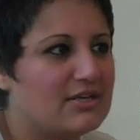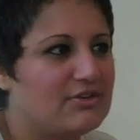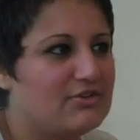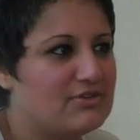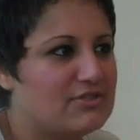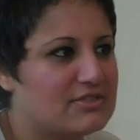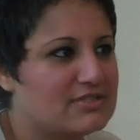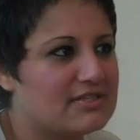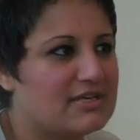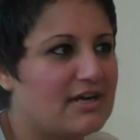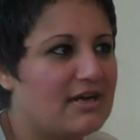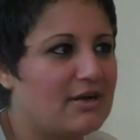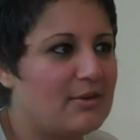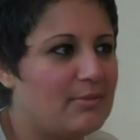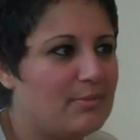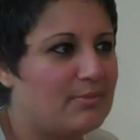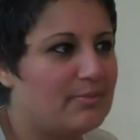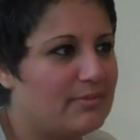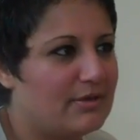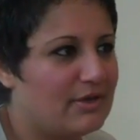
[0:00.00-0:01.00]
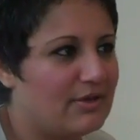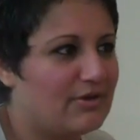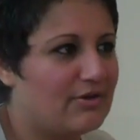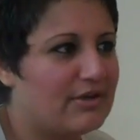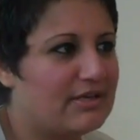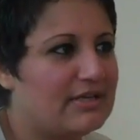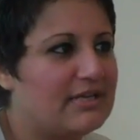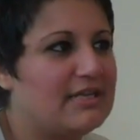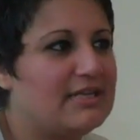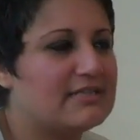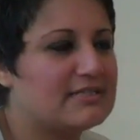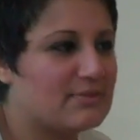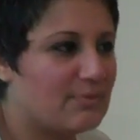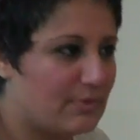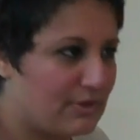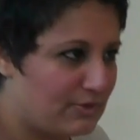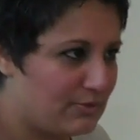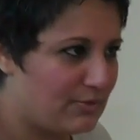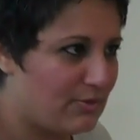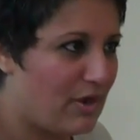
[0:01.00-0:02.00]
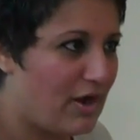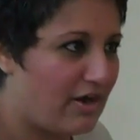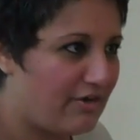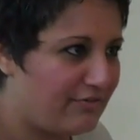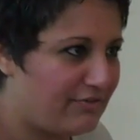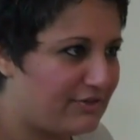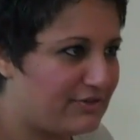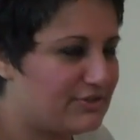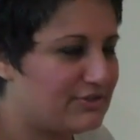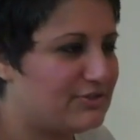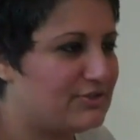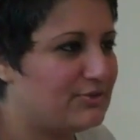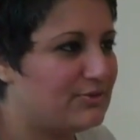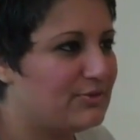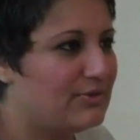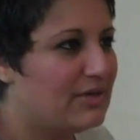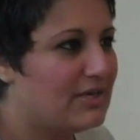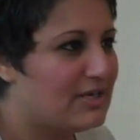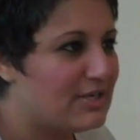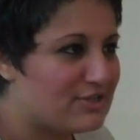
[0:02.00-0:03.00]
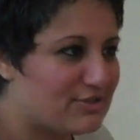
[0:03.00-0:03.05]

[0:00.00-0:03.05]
You just come, and he's the one who offered to do.